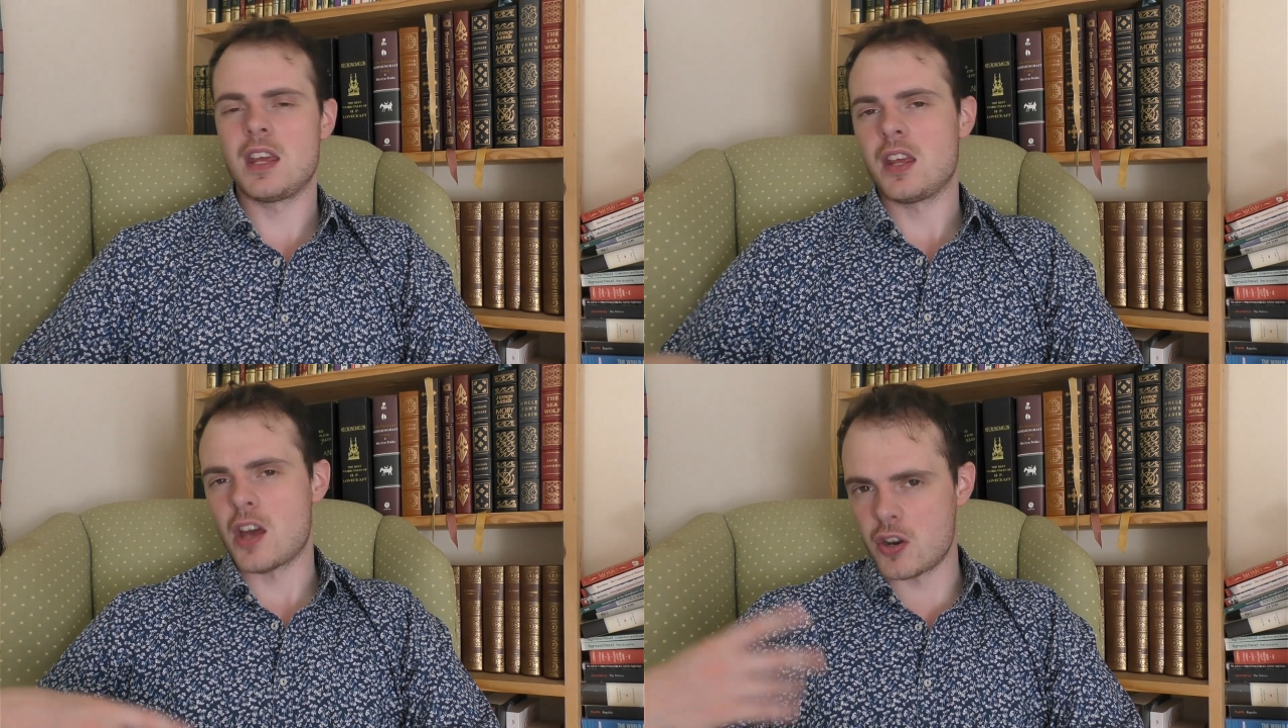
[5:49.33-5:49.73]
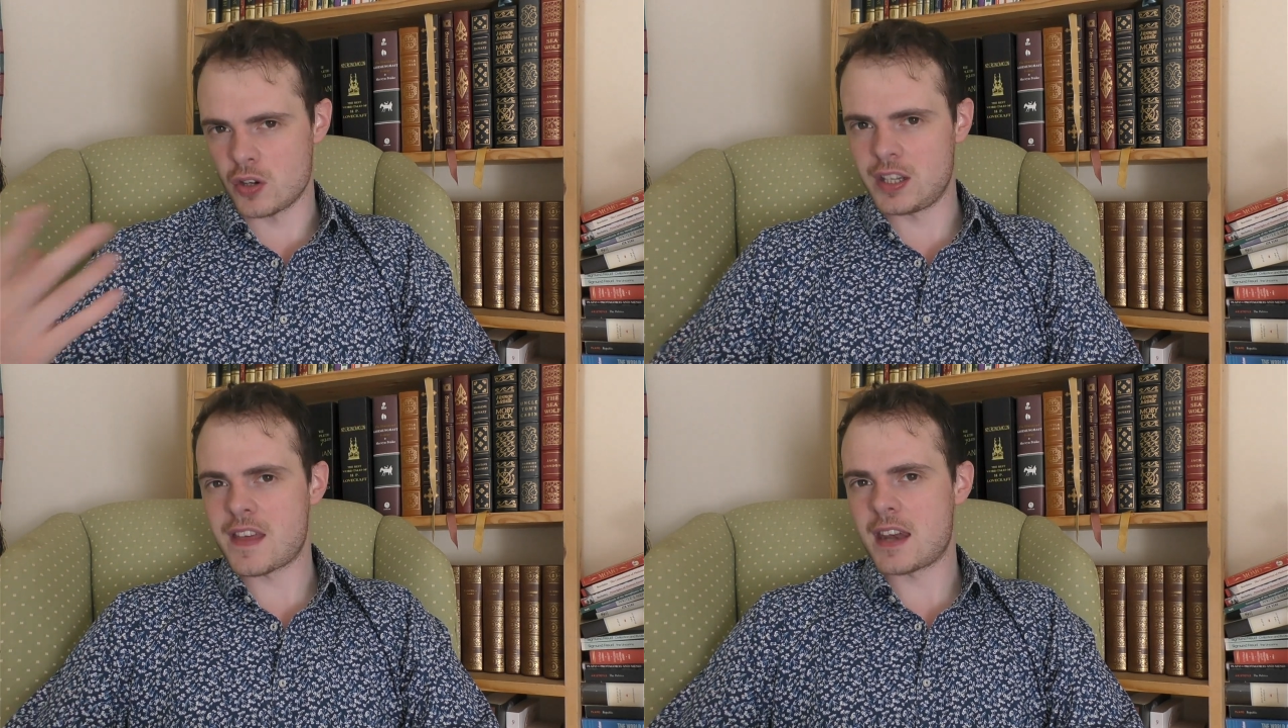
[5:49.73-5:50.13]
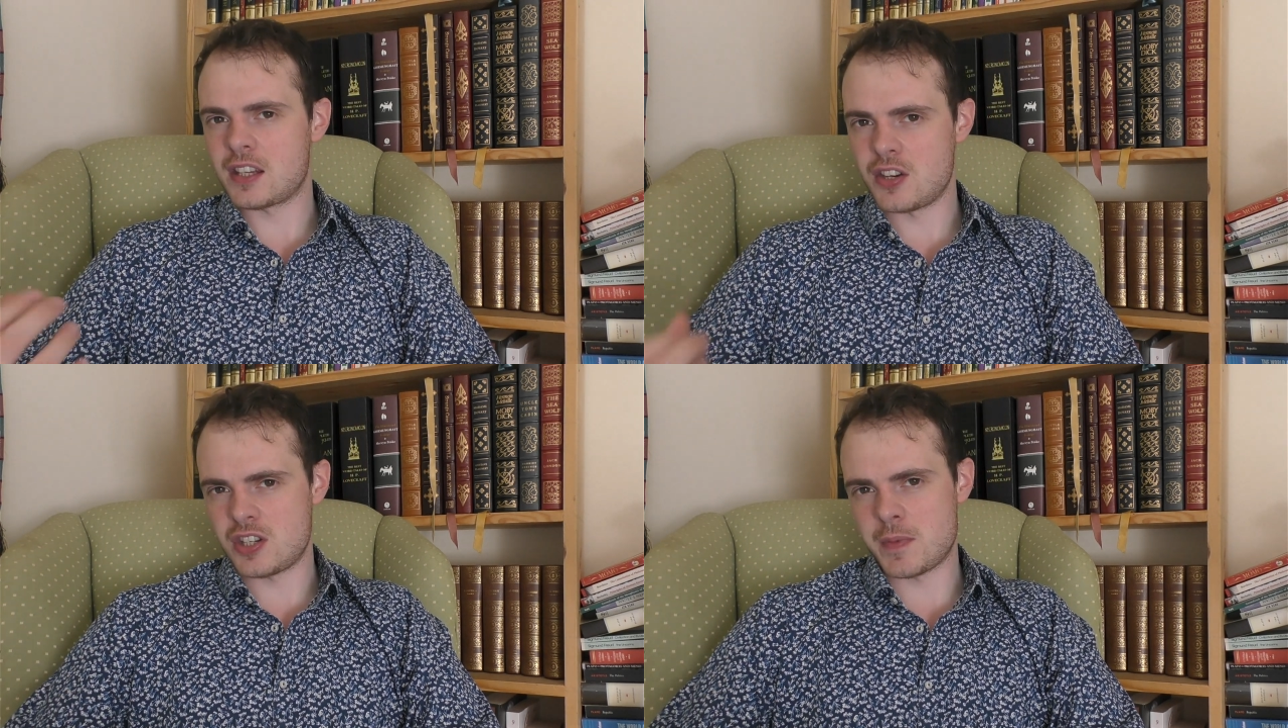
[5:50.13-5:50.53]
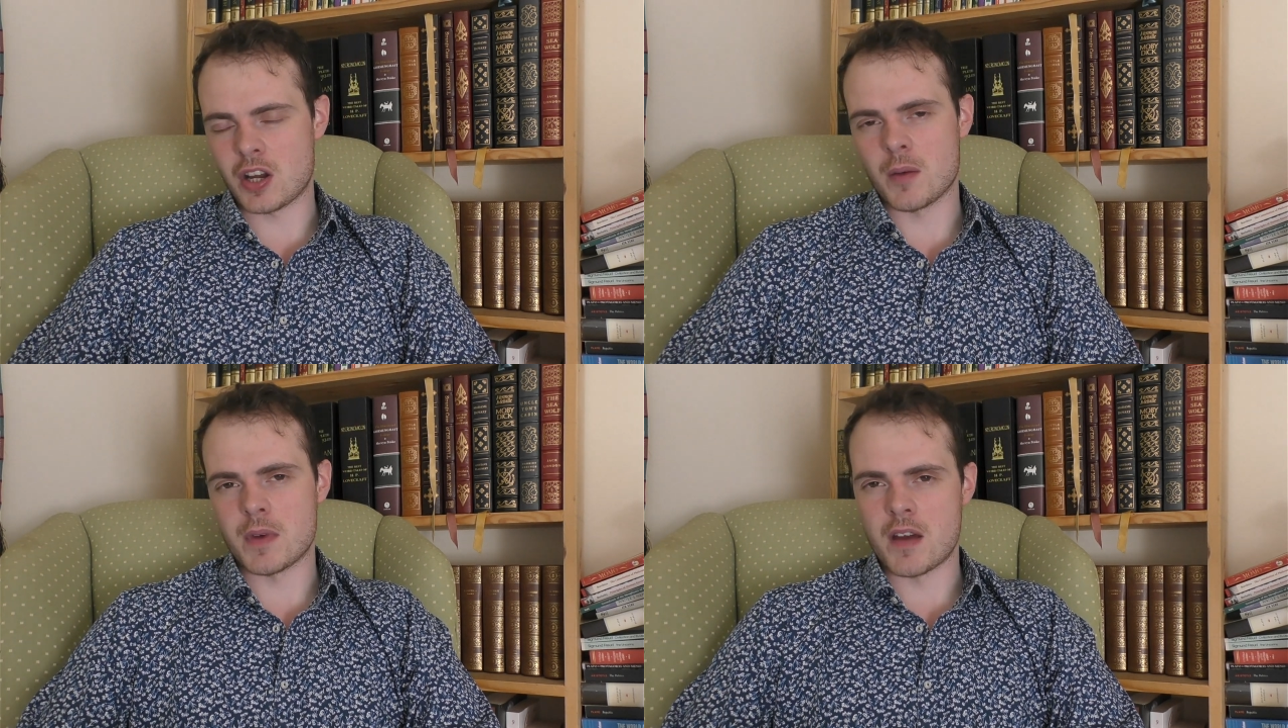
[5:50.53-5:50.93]
and only then can she
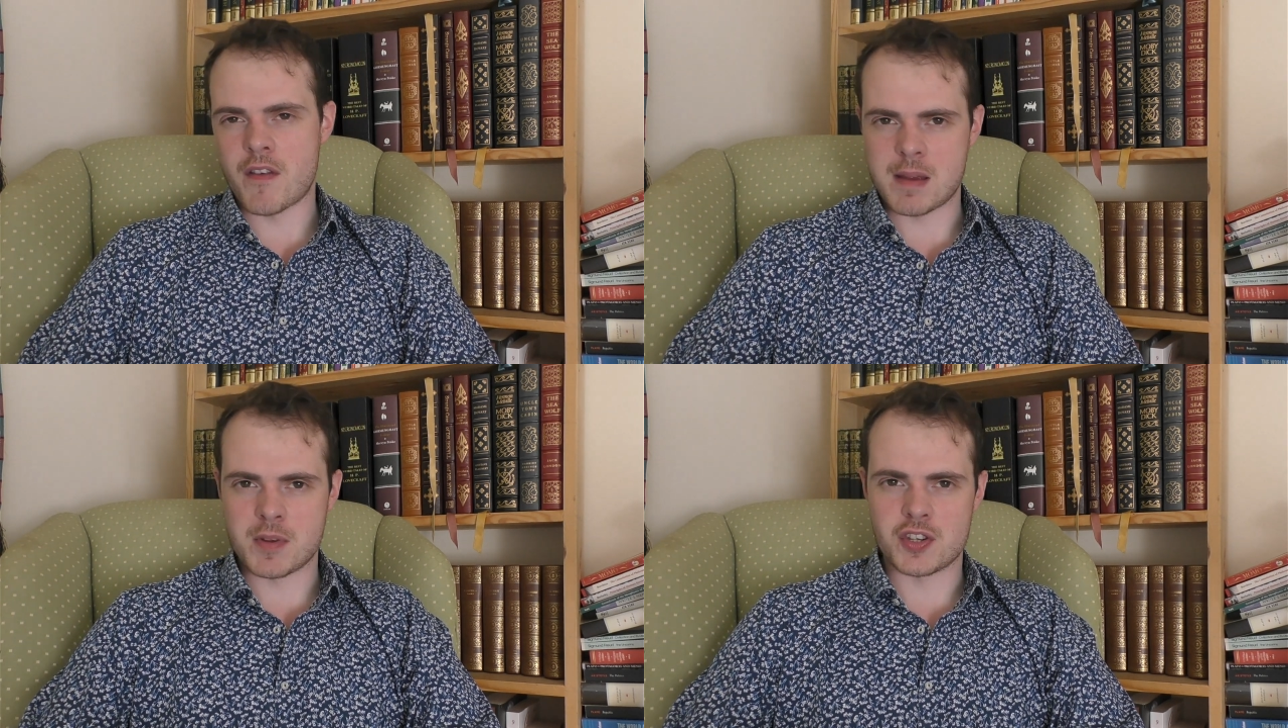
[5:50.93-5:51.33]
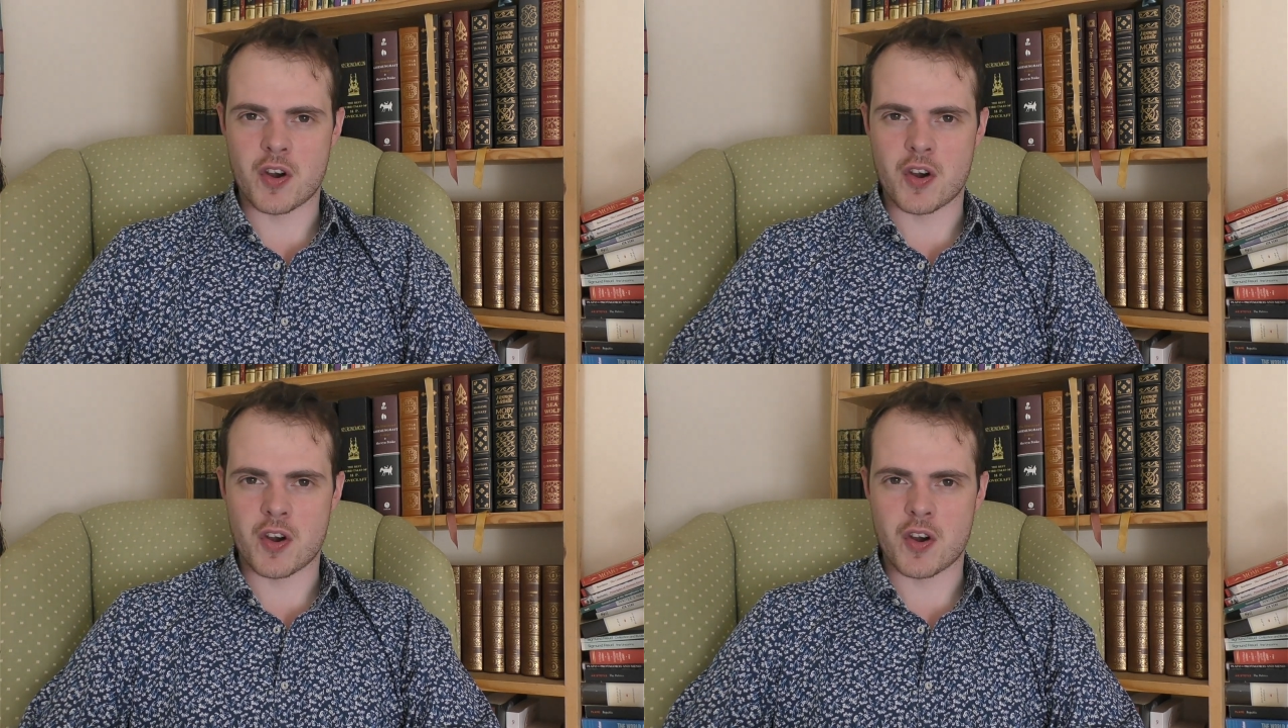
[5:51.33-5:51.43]
become a very mature